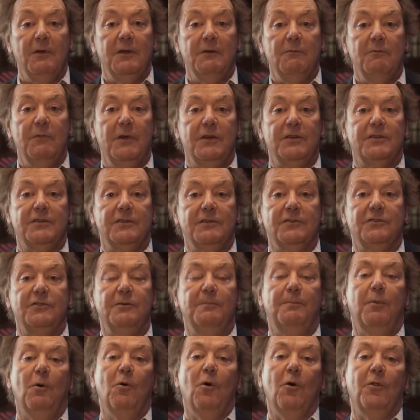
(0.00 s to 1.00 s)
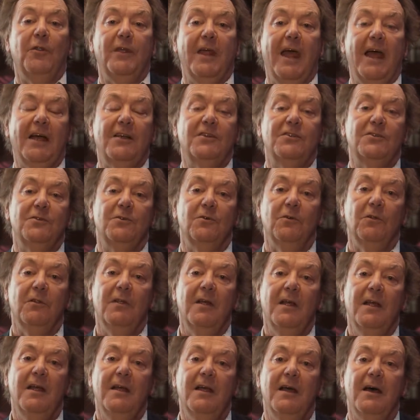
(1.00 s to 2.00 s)
which support the axial
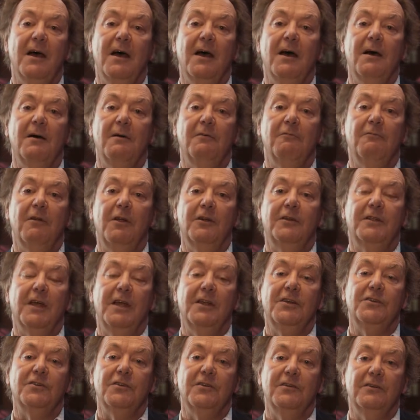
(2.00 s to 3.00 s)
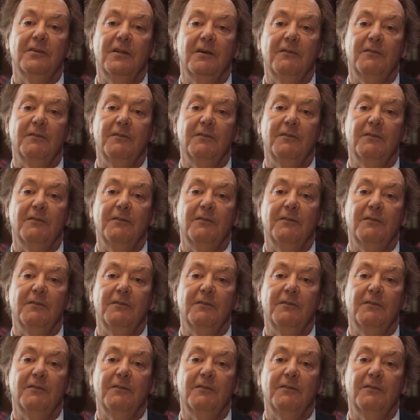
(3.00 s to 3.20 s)
rotation